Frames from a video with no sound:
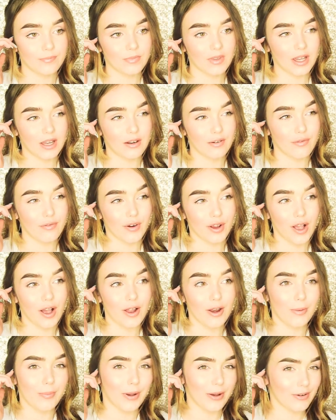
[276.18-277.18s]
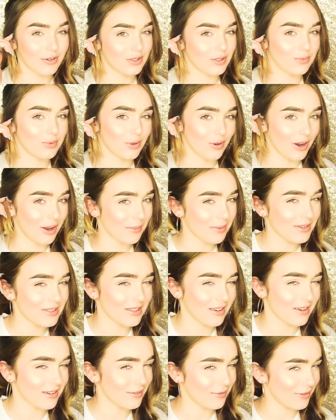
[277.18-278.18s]
kind of forgotten about her subscribers.
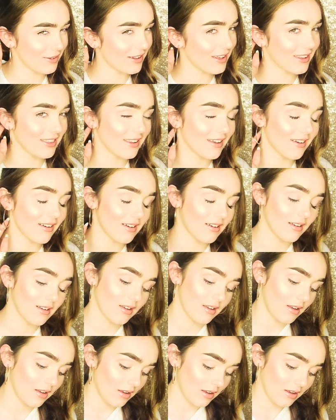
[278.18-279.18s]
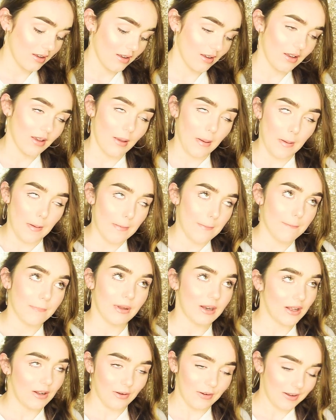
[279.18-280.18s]
I kind of feel like that,
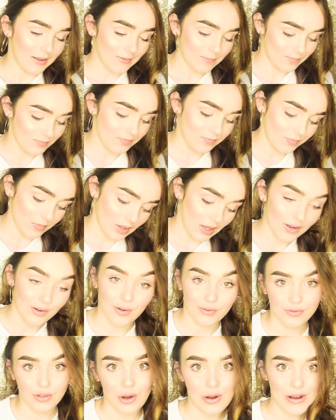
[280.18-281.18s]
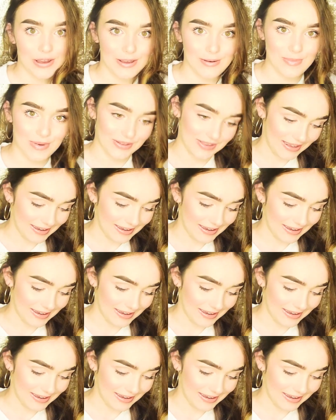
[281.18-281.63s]
but anyway, enough talking about